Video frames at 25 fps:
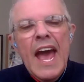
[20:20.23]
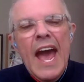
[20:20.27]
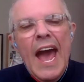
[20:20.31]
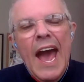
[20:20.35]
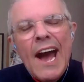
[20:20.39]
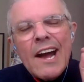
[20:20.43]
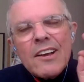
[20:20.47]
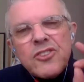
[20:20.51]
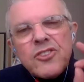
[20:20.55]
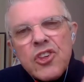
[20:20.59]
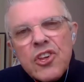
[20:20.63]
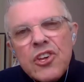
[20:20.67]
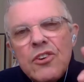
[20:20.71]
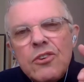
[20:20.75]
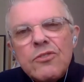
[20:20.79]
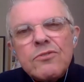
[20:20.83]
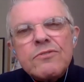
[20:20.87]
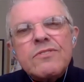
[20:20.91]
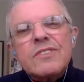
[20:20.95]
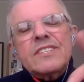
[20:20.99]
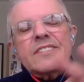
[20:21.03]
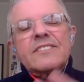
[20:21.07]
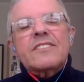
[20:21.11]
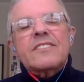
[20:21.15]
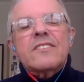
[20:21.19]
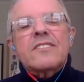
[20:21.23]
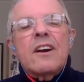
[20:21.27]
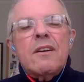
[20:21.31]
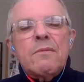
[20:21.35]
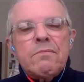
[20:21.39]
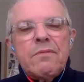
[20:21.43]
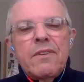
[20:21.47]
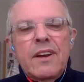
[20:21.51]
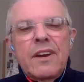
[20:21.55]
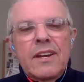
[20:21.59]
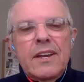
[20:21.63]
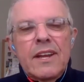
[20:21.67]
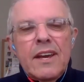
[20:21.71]
Our children stop
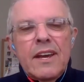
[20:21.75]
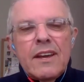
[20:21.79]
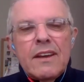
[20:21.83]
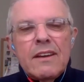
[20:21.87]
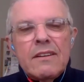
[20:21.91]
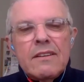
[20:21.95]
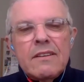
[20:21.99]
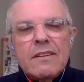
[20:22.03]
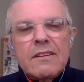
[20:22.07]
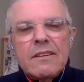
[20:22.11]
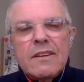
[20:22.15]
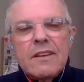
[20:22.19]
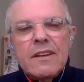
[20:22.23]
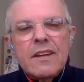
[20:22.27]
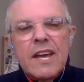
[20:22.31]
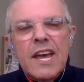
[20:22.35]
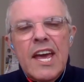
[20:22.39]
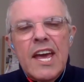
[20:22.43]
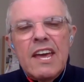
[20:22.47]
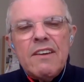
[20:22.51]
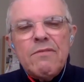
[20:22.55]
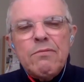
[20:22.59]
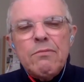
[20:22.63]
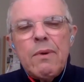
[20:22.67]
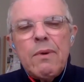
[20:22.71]
reading. Even